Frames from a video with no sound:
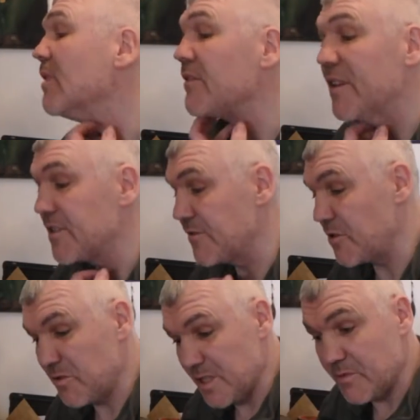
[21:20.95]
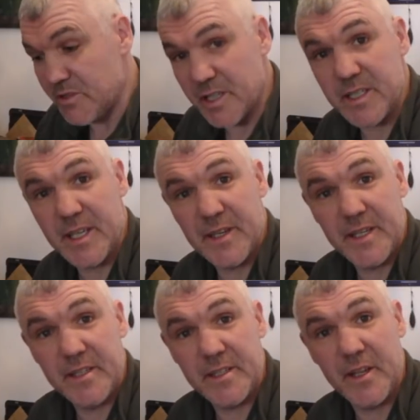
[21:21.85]
I think there's a few tips, tricks and
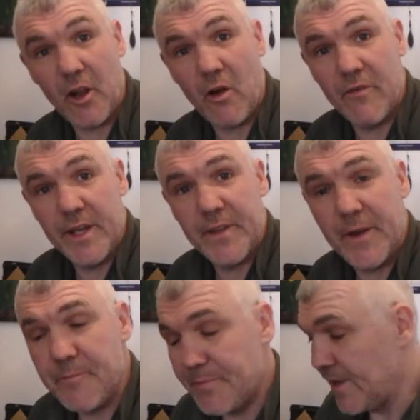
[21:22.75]
handy hints in a lot of it in there.